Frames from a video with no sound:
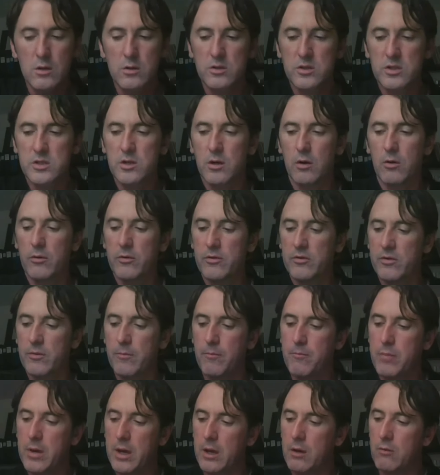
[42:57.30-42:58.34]
So there's a
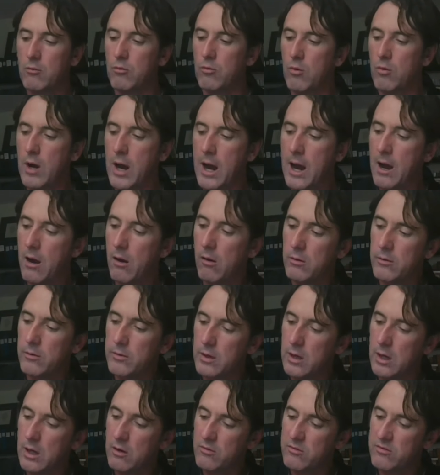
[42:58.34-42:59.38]
big row in
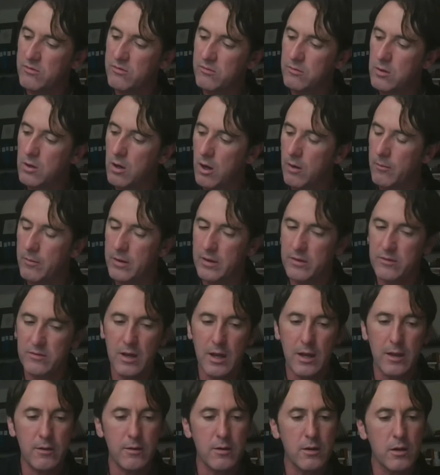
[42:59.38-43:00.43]
the House of Commons,
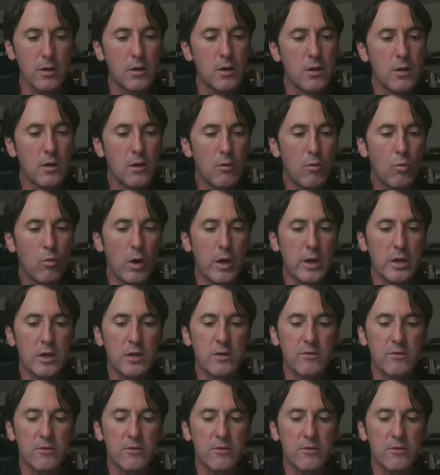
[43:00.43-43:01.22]
and one